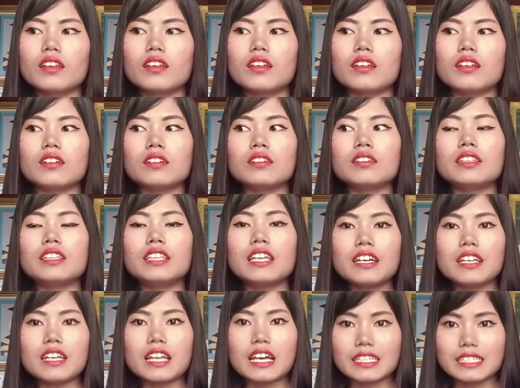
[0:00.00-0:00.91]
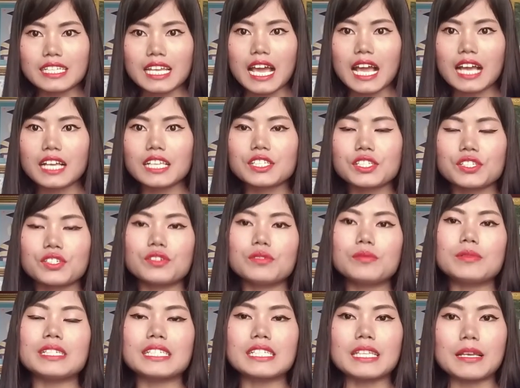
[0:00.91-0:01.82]
uh, there are tasks to
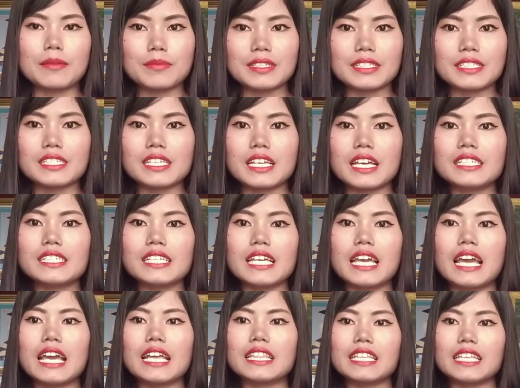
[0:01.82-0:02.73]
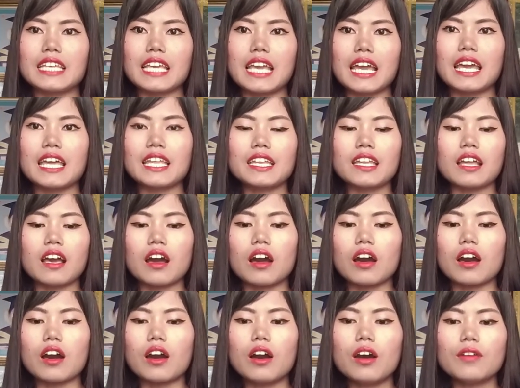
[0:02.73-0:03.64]
be submitted at the end
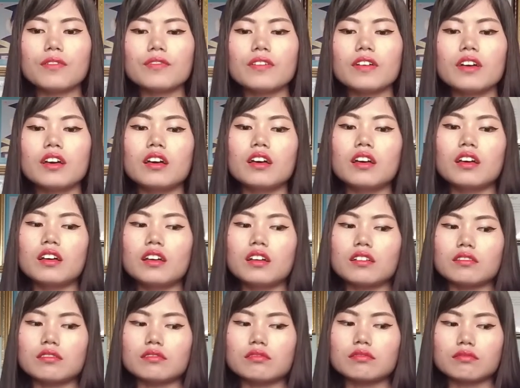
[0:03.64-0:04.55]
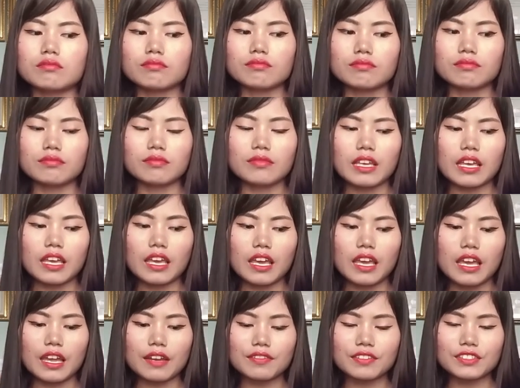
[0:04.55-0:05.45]
of uh,
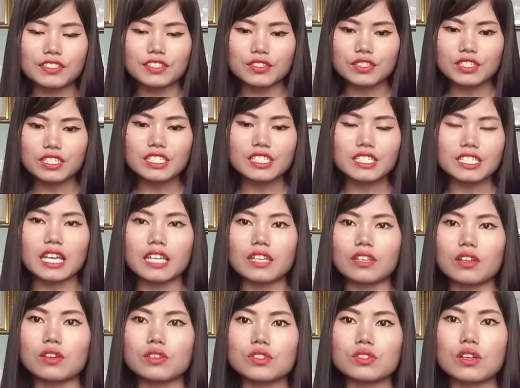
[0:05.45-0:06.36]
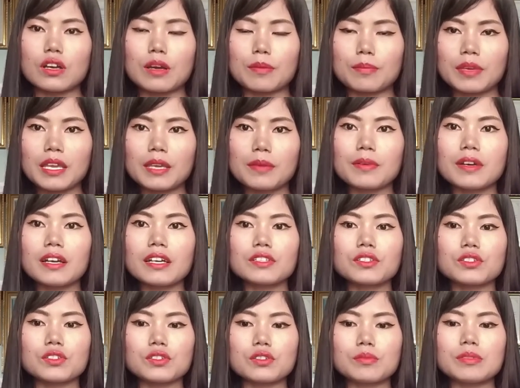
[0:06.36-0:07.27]
every unit and also a paper
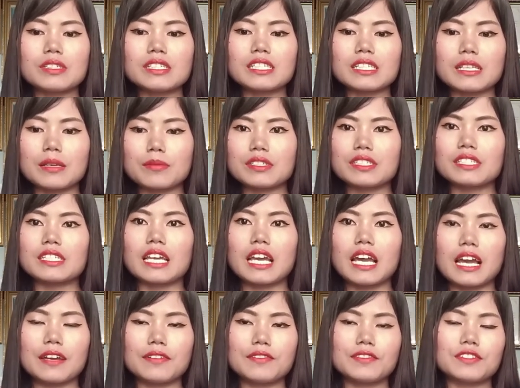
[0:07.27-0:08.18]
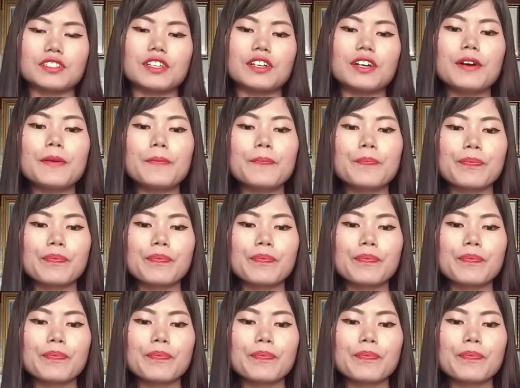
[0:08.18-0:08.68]
to be submitted after